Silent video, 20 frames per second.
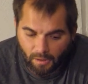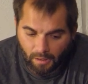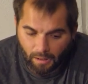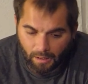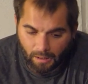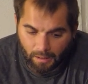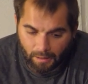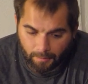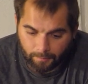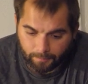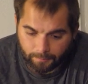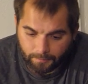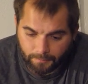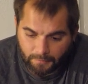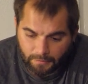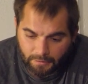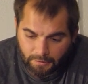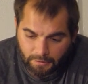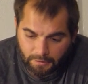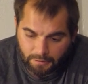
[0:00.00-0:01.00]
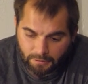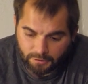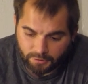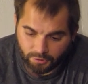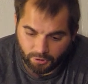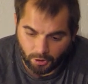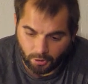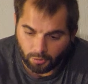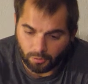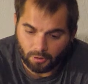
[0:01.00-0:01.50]
Um,
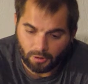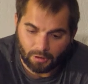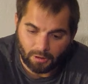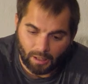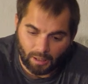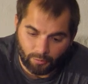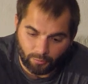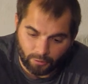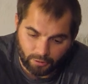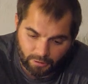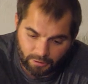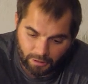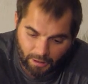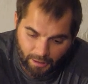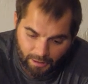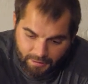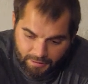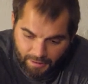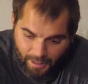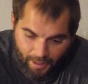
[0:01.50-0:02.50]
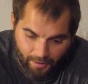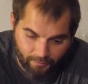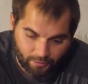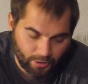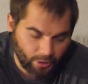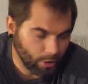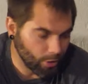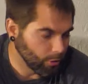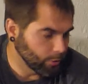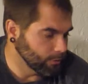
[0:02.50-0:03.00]
so I really liked
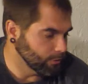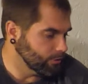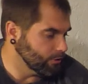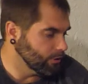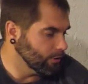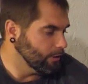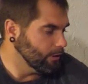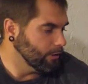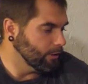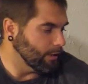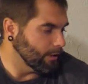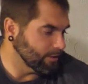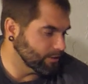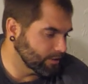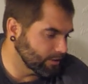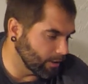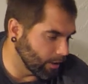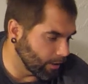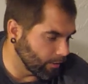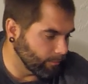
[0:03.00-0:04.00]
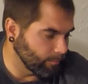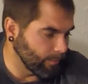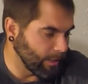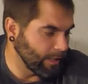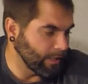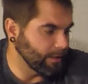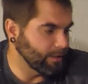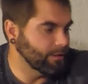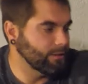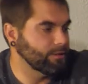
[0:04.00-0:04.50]
having those as kind of
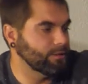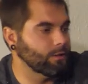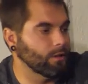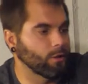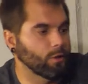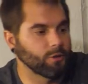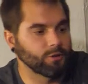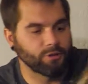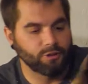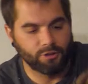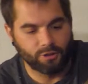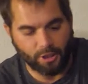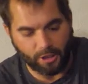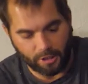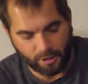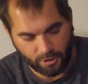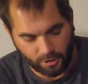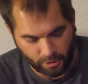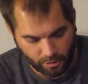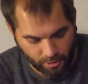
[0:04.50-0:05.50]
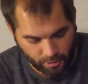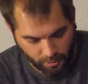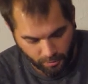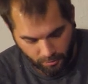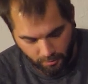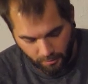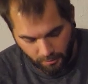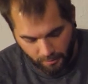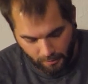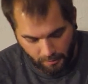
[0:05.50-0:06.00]
my clothes to change into.